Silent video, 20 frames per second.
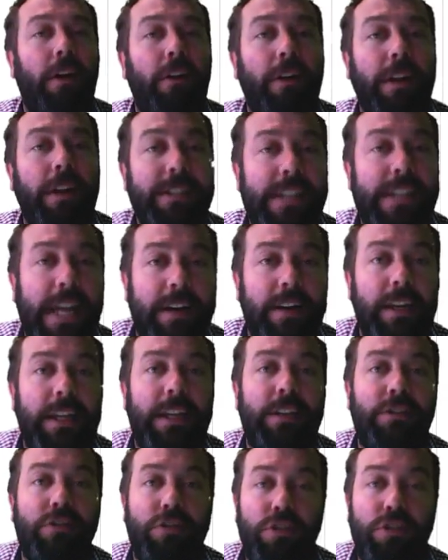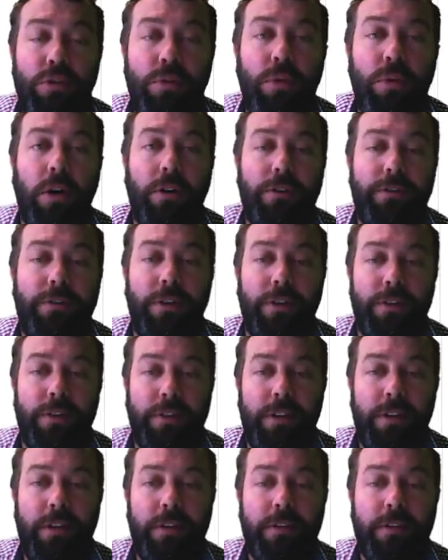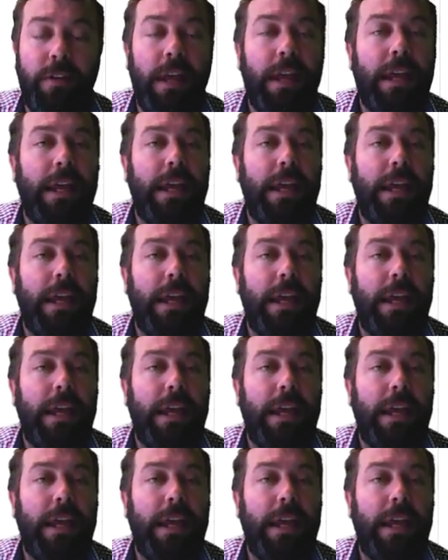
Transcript: are exactly two odd vertices